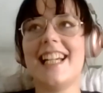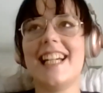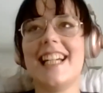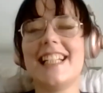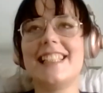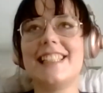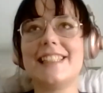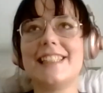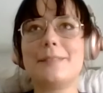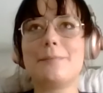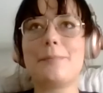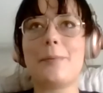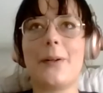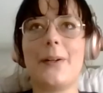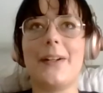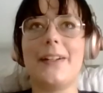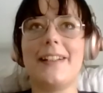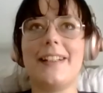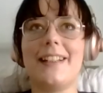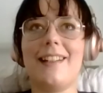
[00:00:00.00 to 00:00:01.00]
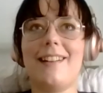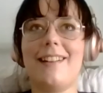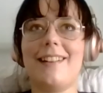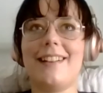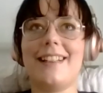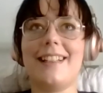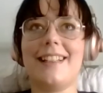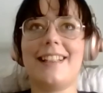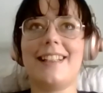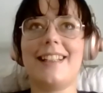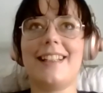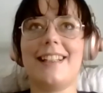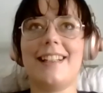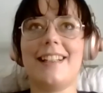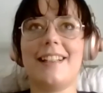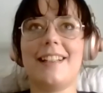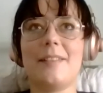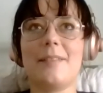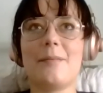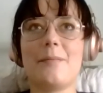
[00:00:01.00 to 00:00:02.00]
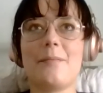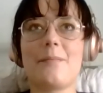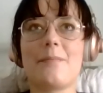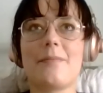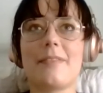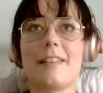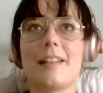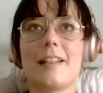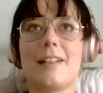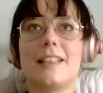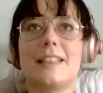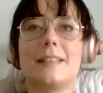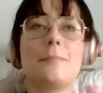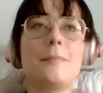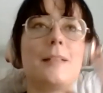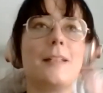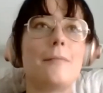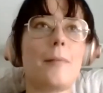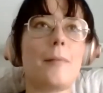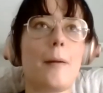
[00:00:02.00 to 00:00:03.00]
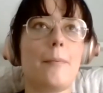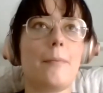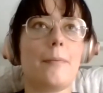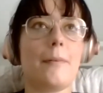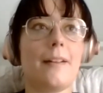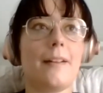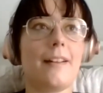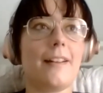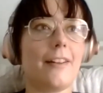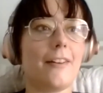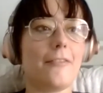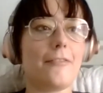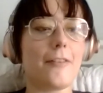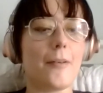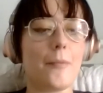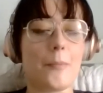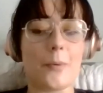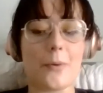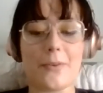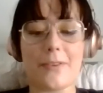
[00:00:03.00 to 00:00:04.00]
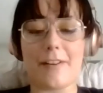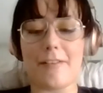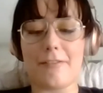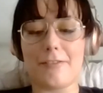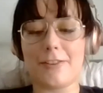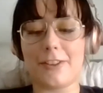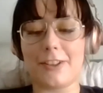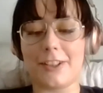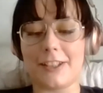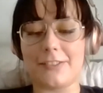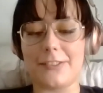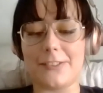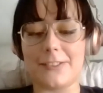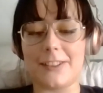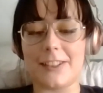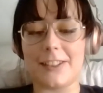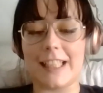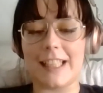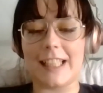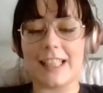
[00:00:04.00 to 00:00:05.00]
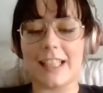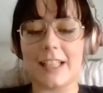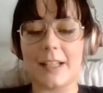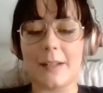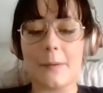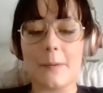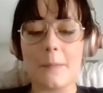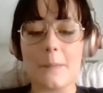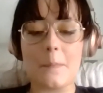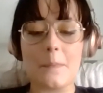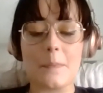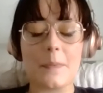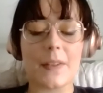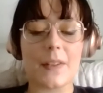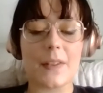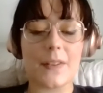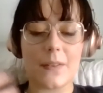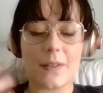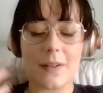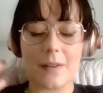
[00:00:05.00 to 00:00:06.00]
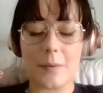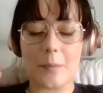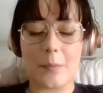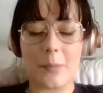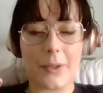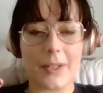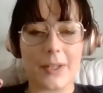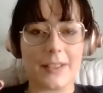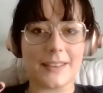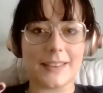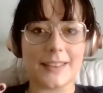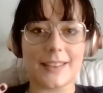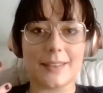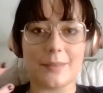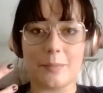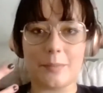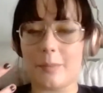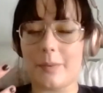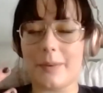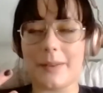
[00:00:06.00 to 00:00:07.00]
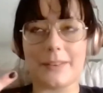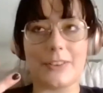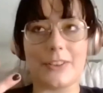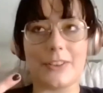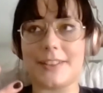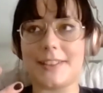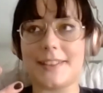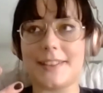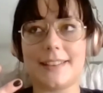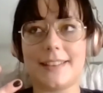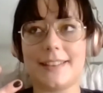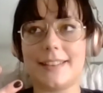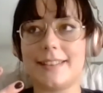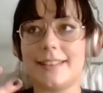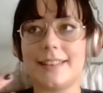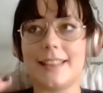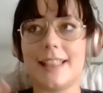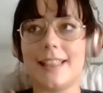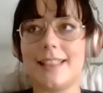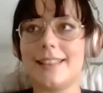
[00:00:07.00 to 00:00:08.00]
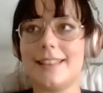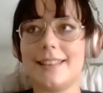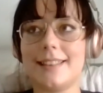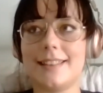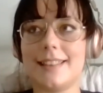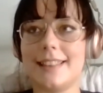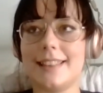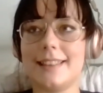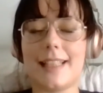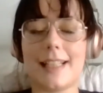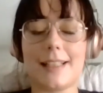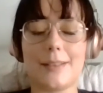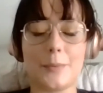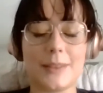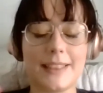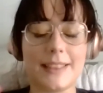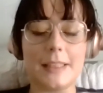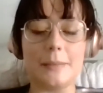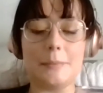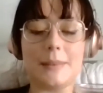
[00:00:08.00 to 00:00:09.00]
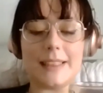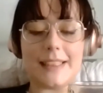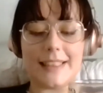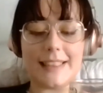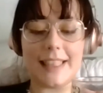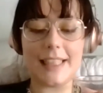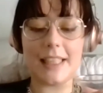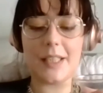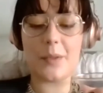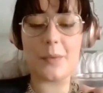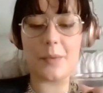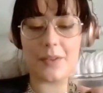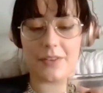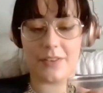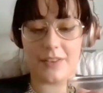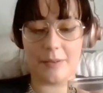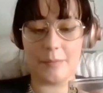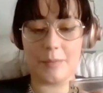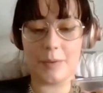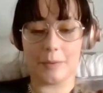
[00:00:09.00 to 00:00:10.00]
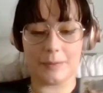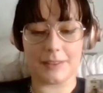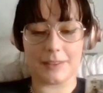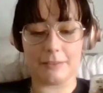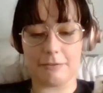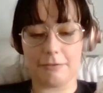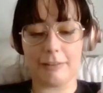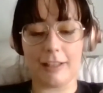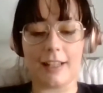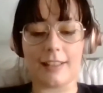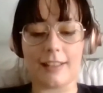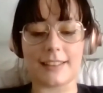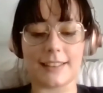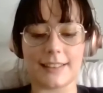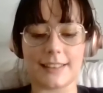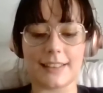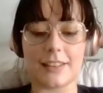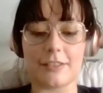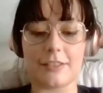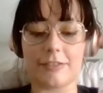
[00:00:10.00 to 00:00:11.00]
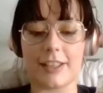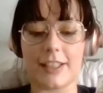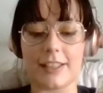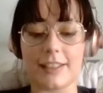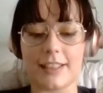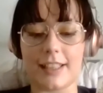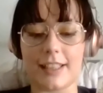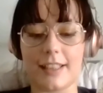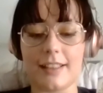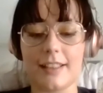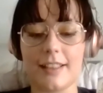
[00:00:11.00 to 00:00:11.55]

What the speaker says: at this point, like, because me and my girlfriend both have chronic fatigue, so our brains are just, we seem to sync with symptoms and flares and stuff like that.